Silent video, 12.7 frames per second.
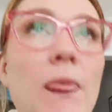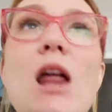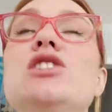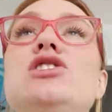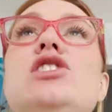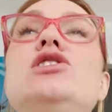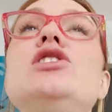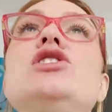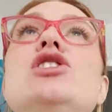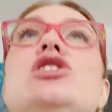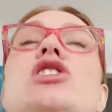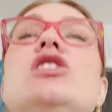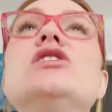Stacy,
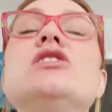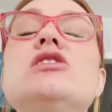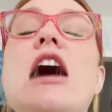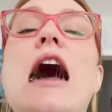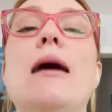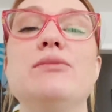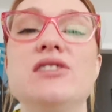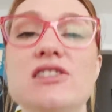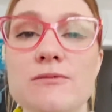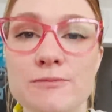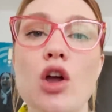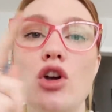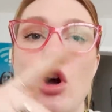this slaps.
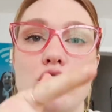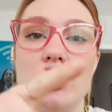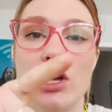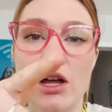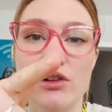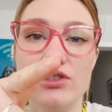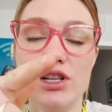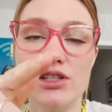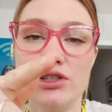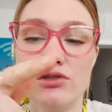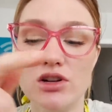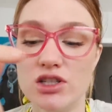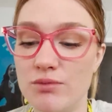Go check out
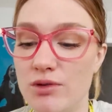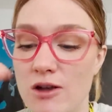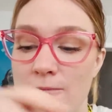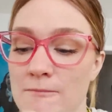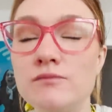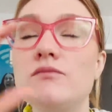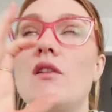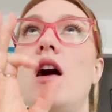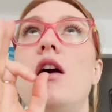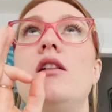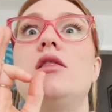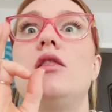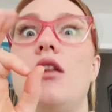Stacy's recipe.
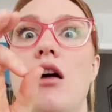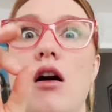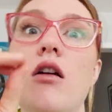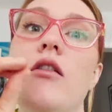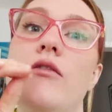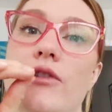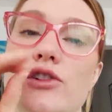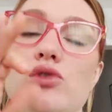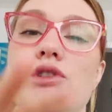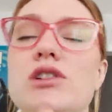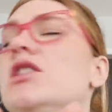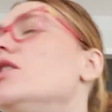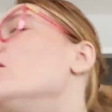I love a
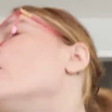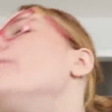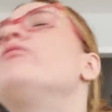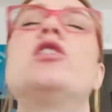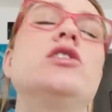tortilla, a